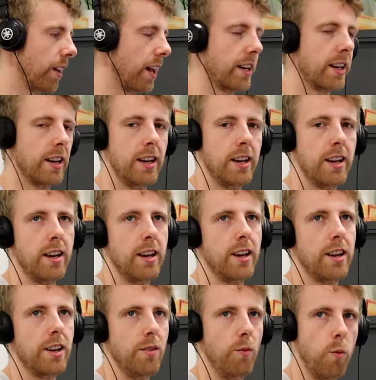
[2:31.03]
Like
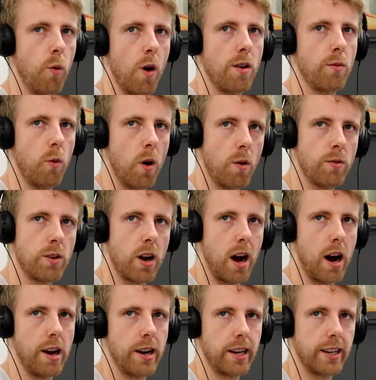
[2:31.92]
what would
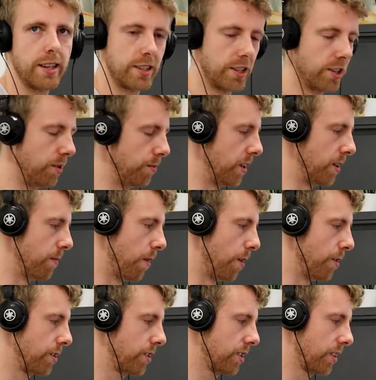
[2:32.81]
I consider to be the
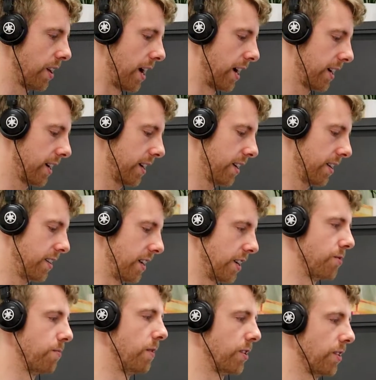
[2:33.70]
most like
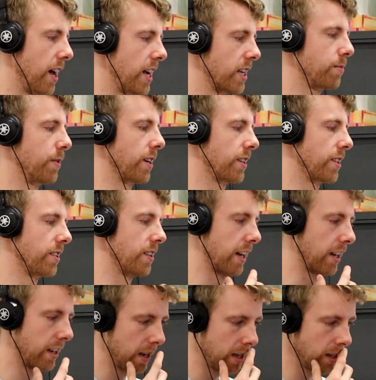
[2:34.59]
detrimental aspects is
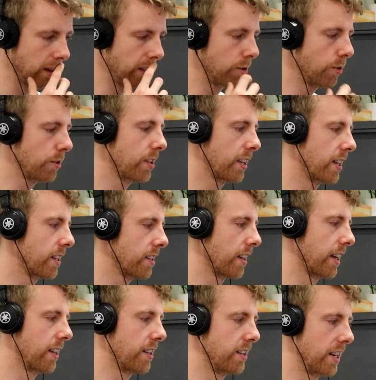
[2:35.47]
like little
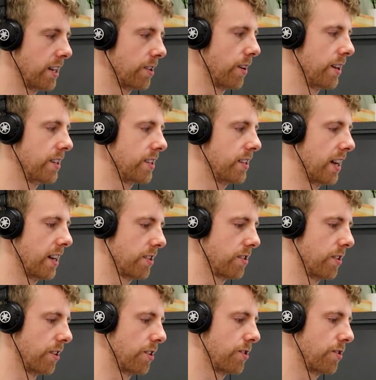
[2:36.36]
things like decreased
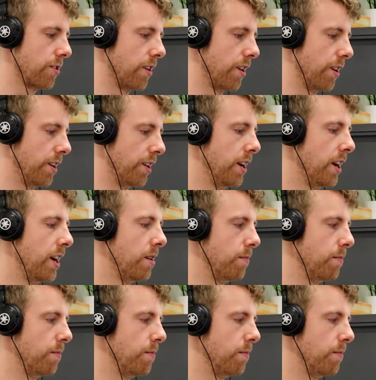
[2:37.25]
testosterone,